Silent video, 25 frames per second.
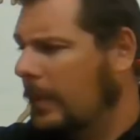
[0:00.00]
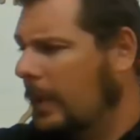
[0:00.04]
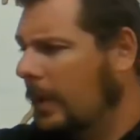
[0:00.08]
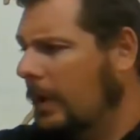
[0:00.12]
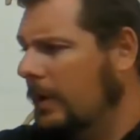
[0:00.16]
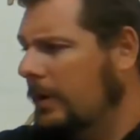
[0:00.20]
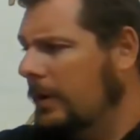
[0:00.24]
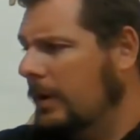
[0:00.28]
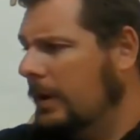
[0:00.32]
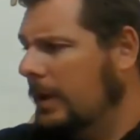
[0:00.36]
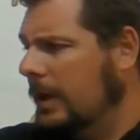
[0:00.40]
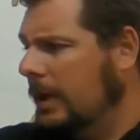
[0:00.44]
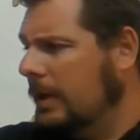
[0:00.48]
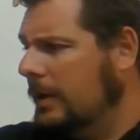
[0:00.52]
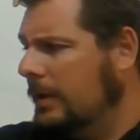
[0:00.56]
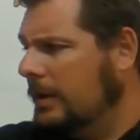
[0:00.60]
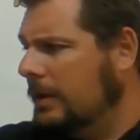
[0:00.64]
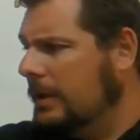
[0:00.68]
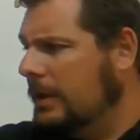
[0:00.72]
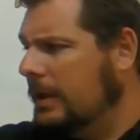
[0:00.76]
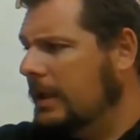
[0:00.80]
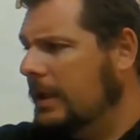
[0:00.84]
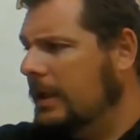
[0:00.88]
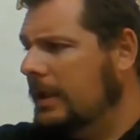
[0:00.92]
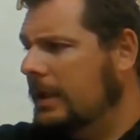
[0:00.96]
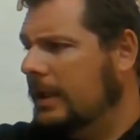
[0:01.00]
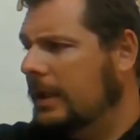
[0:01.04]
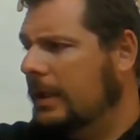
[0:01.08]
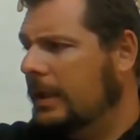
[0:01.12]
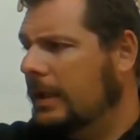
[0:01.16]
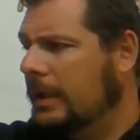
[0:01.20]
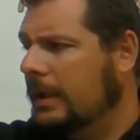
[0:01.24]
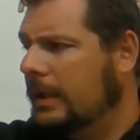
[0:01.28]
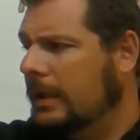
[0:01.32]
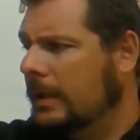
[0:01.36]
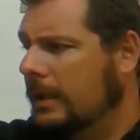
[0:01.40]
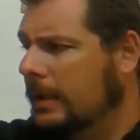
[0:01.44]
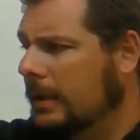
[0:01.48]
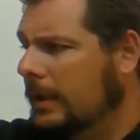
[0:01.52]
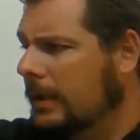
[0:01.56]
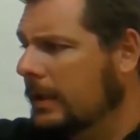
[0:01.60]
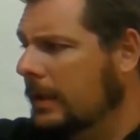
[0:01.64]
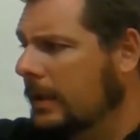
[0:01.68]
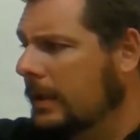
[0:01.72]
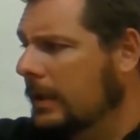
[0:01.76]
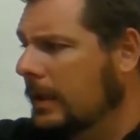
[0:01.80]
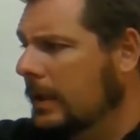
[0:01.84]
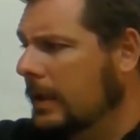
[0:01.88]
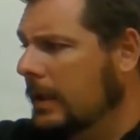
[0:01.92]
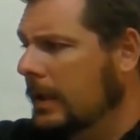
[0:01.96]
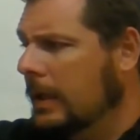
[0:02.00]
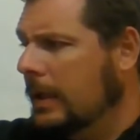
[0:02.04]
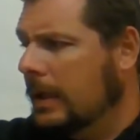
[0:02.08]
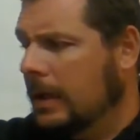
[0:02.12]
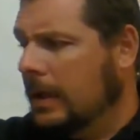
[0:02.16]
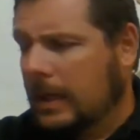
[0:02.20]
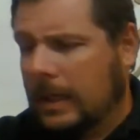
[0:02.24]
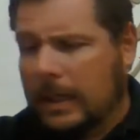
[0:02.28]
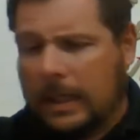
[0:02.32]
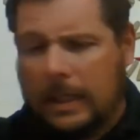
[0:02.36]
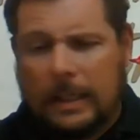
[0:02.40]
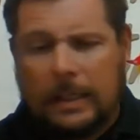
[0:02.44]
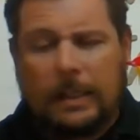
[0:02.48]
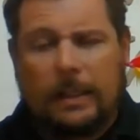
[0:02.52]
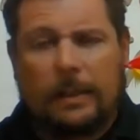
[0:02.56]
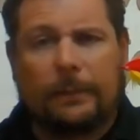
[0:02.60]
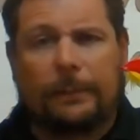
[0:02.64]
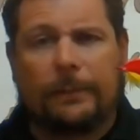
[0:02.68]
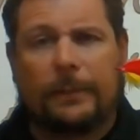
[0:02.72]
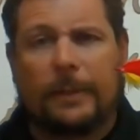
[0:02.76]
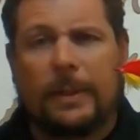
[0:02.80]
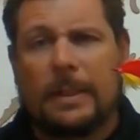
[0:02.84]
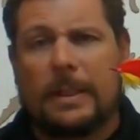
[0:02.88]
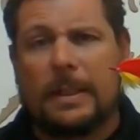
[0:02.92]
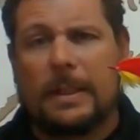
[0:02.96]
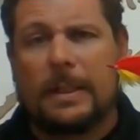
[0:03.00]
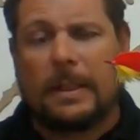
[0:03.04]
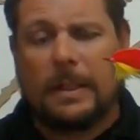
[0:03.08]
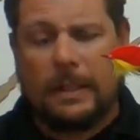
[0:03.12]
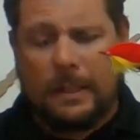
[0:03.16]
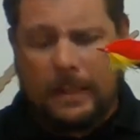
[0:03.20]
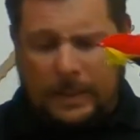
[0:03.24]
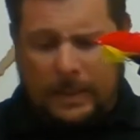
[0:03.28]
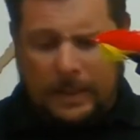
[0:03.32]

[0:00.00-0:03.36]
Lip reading: You cannot see the color difference.